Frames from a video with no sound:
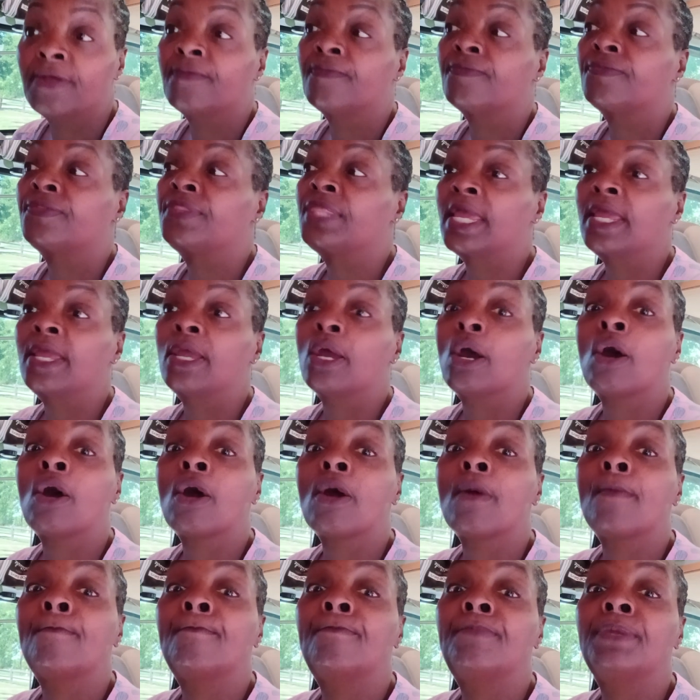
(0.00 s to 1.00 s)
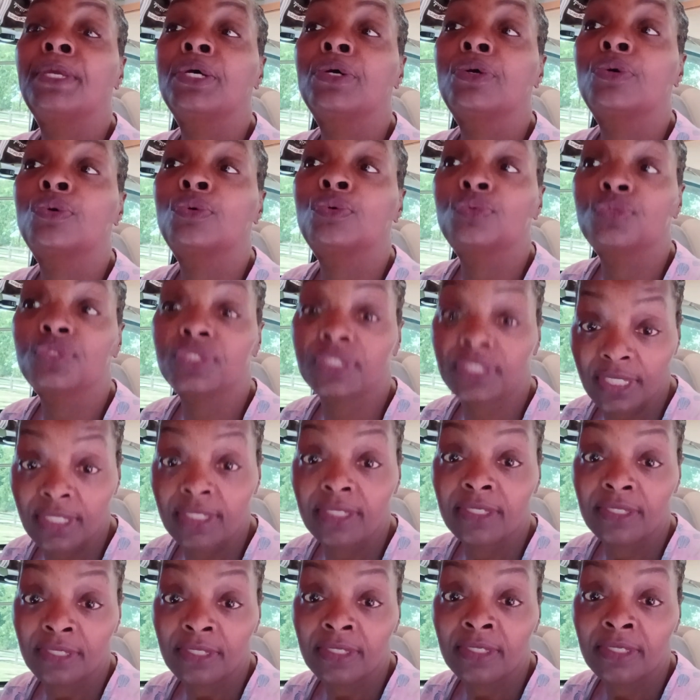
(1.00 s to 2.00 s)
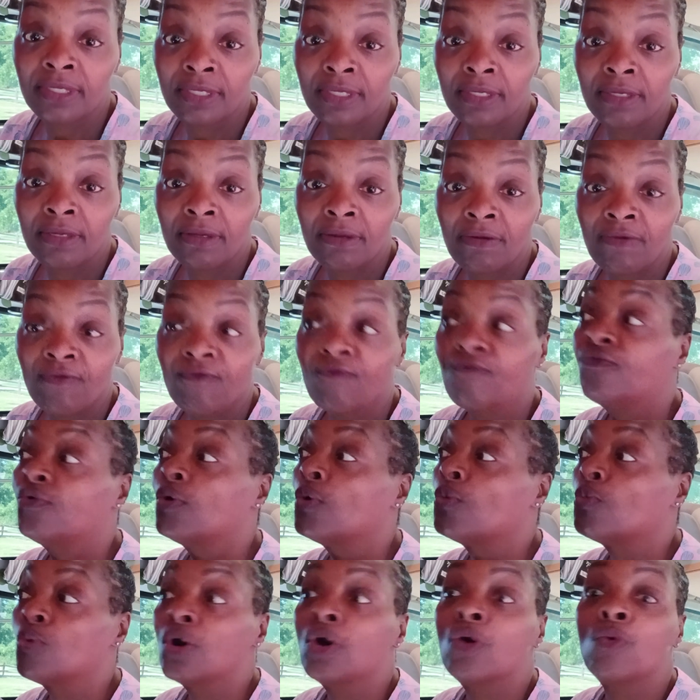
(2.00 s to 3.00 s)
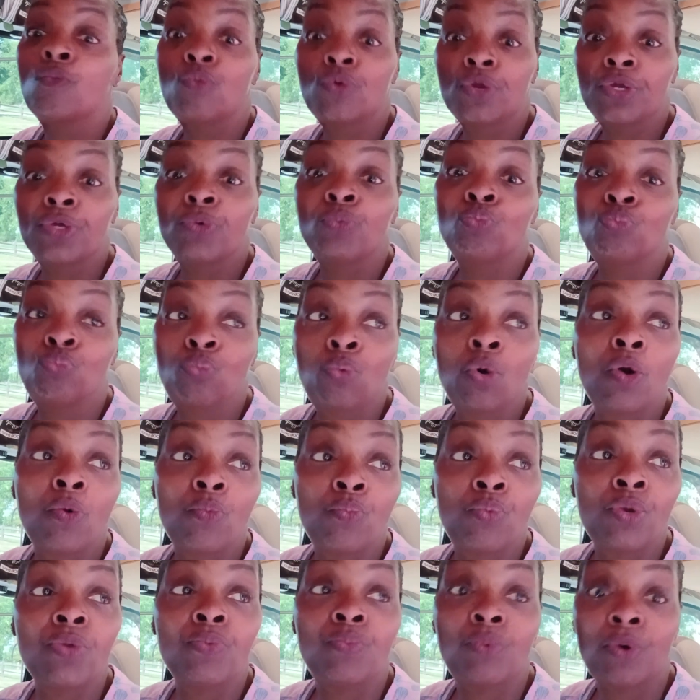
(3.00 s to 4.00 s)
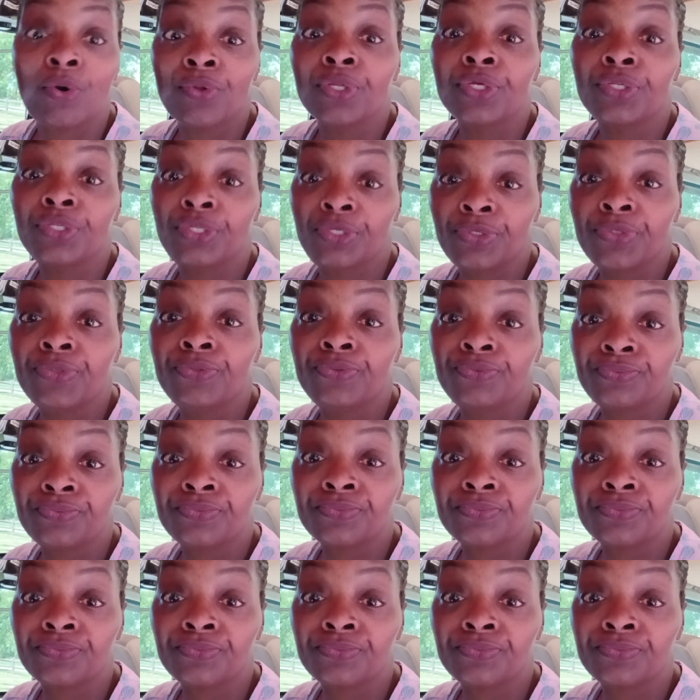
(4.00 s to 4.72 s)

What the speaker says: they are built for what we want to do.